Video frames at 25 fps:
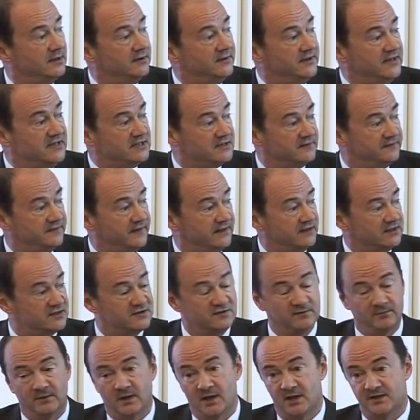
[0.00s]
These are figures
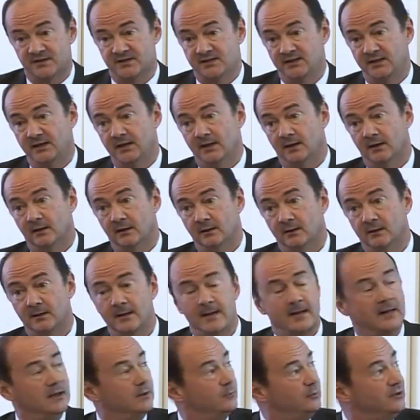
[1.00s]
from last year
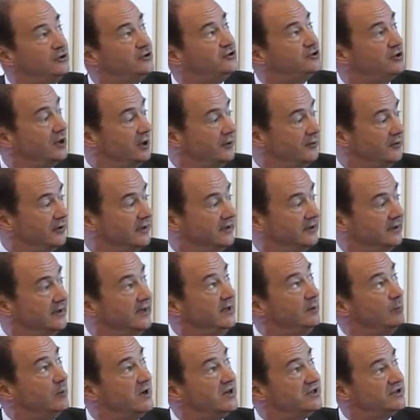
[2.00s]
which show that
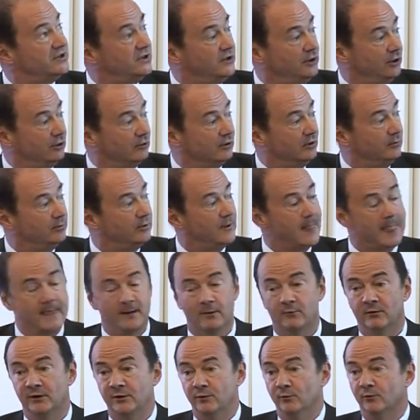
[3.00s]
in Western Europe
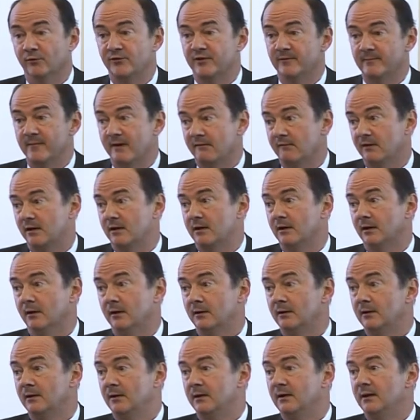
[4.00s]
or in North
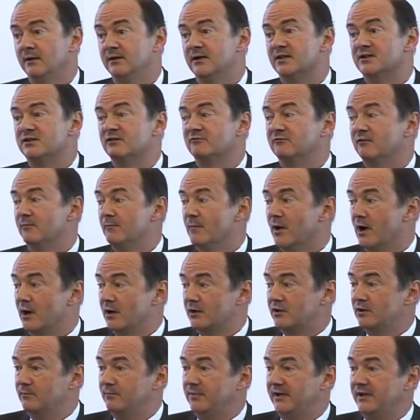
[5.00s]
America, there's a
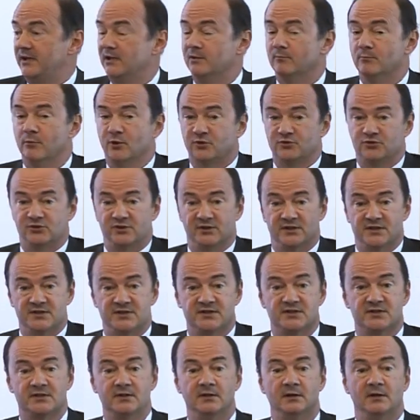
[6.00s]
remarkably
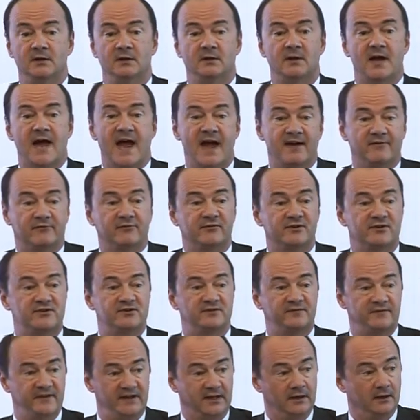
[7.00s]
homogenous average
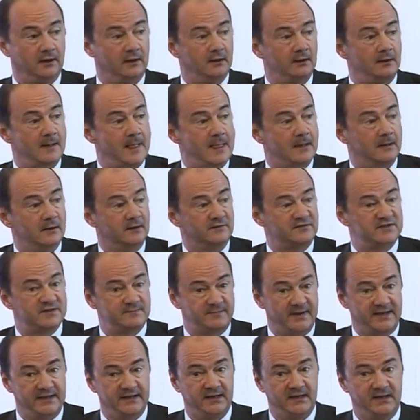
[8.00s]
figure of
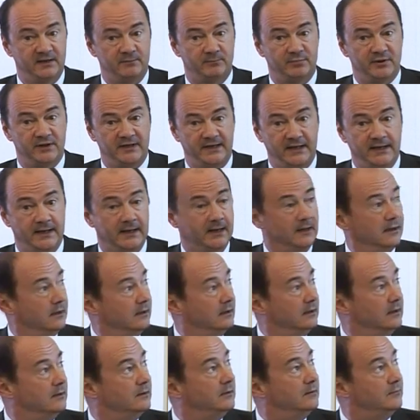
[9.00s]
spending per
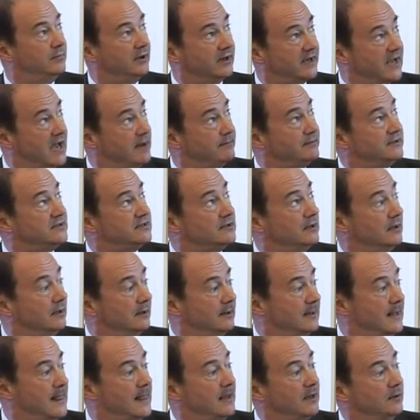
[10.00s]
year per capita,
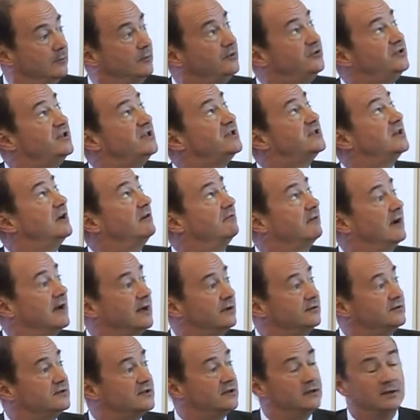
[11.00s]
which is
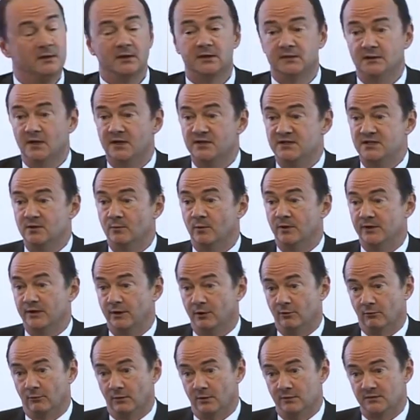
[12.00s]
around 91
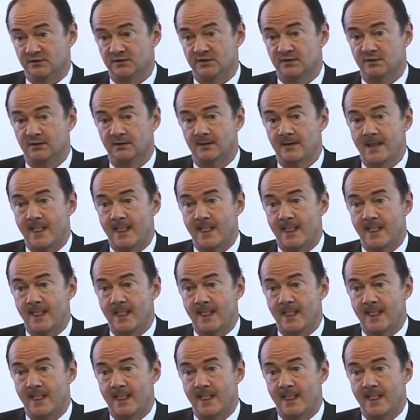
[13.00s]
euros.